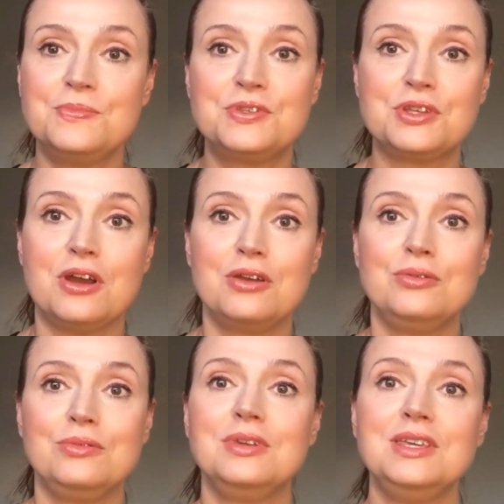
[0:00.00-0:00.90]
So
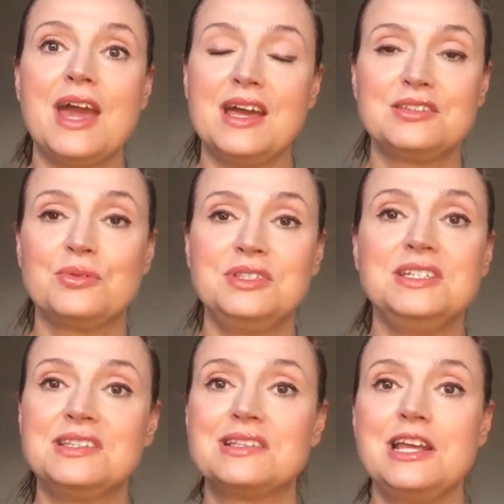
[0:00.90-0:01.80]
yeah, so I
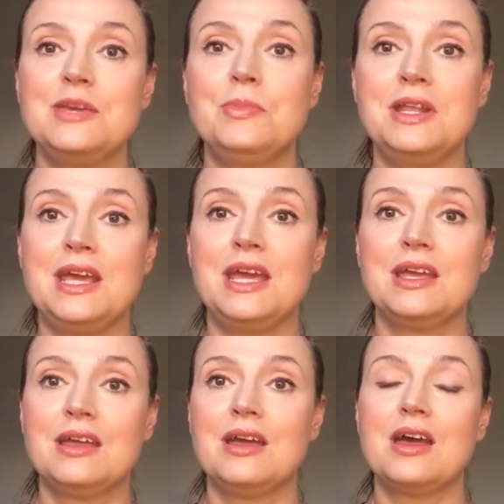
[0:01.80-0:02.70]
did sleep in it.
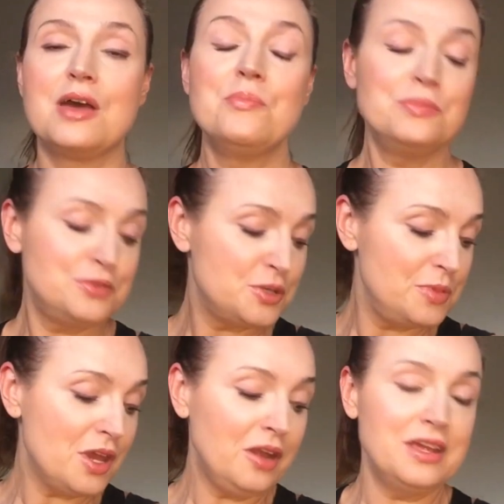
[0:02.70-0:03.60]
To
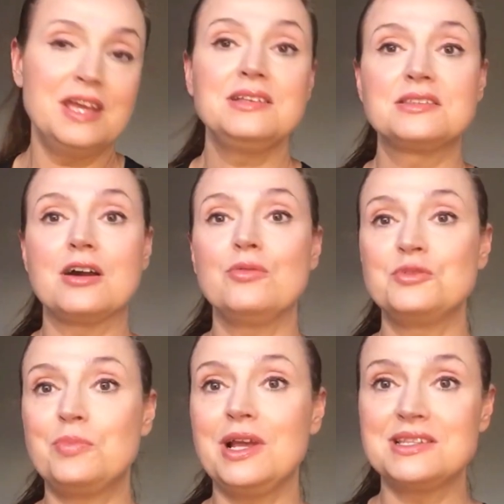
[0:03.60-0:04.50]
be honest, I was
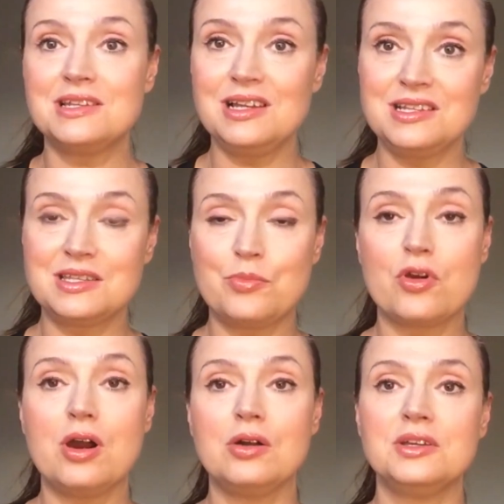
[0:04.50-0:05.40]
pleasantly
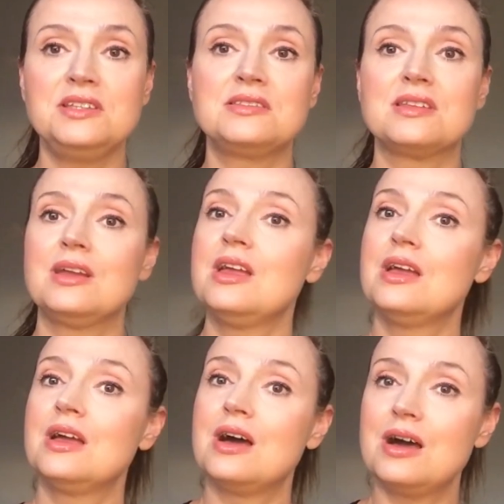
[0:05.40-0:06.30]
surprised,
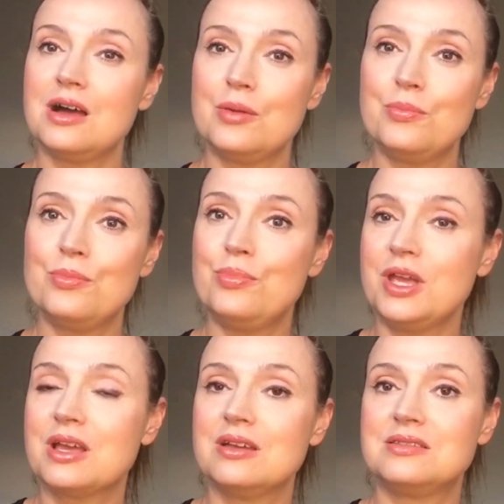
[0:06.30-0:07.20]

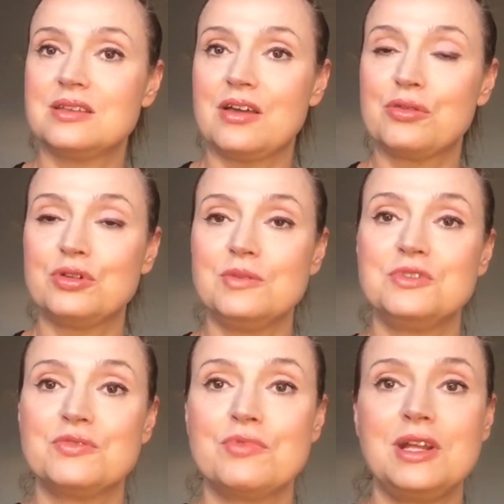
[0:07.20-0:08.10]
because I thought it
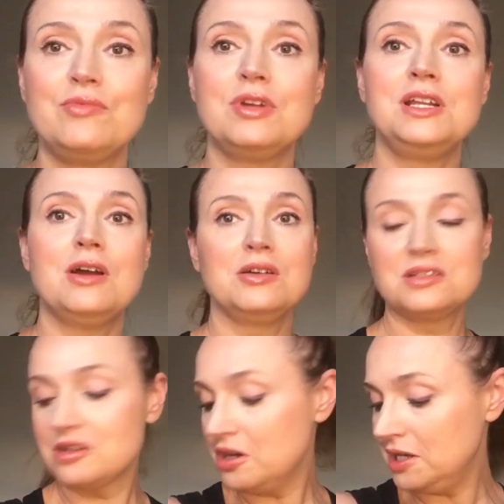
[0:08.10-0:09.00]
was a really, really
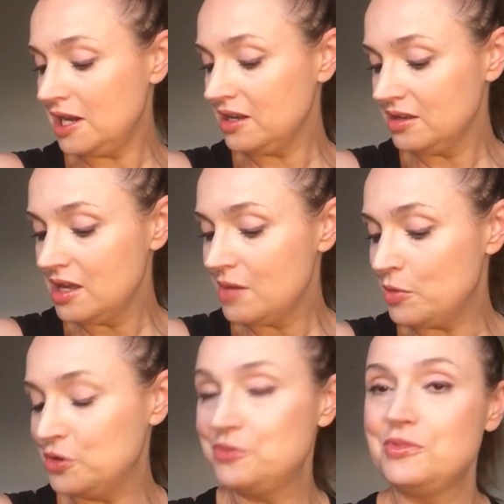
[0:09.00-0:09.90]
nice colour.
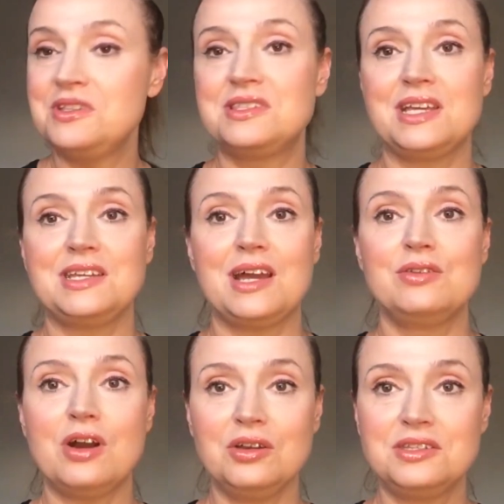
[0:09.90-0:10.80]
My husband said how
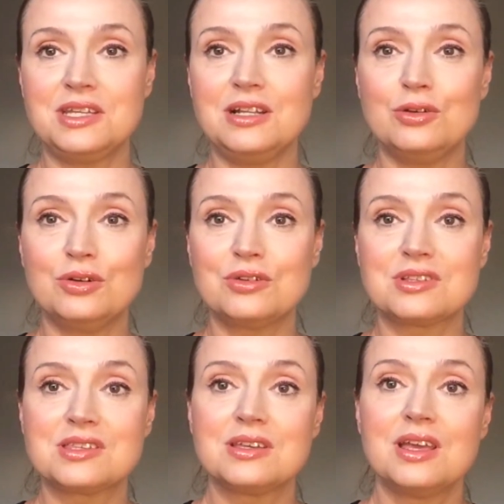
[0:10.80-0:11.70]
nice it
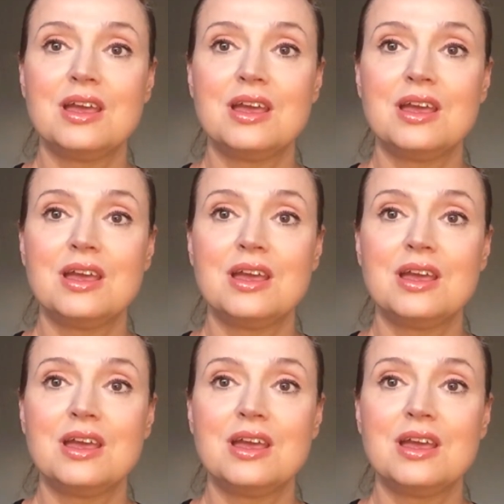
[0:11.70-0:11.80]
looked.